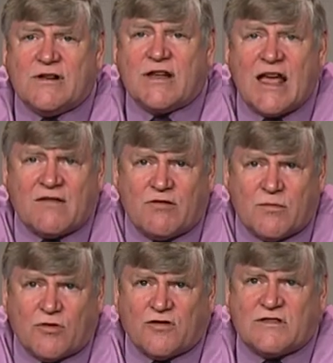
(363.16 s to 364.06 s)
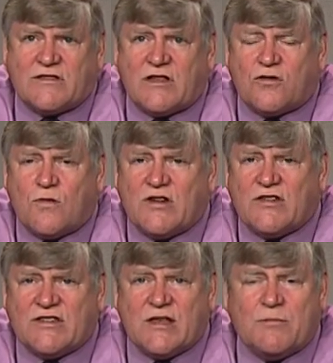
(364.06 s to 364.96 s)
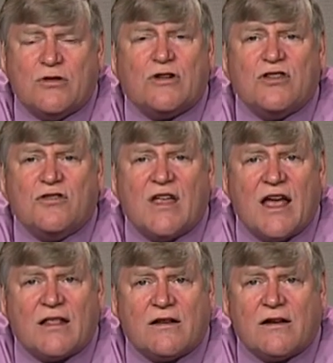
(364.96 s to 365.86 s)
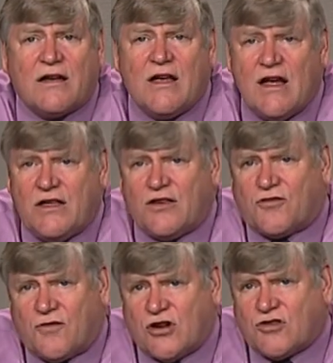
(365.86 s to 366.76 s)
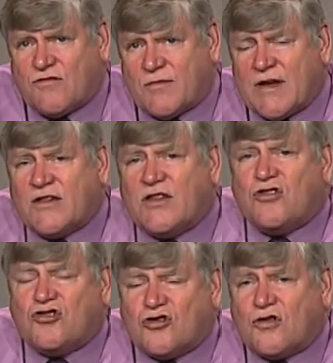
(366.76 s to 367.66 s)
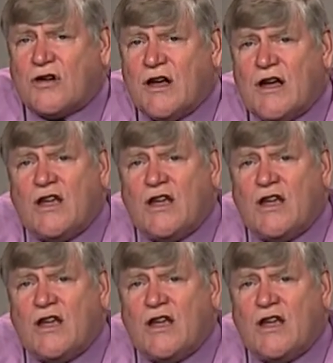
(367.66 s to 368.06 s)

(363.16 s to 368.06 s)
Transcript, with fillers: in a kind of an emergency situation. He said, Bill, can you catalog this furniture for me? I said, sure.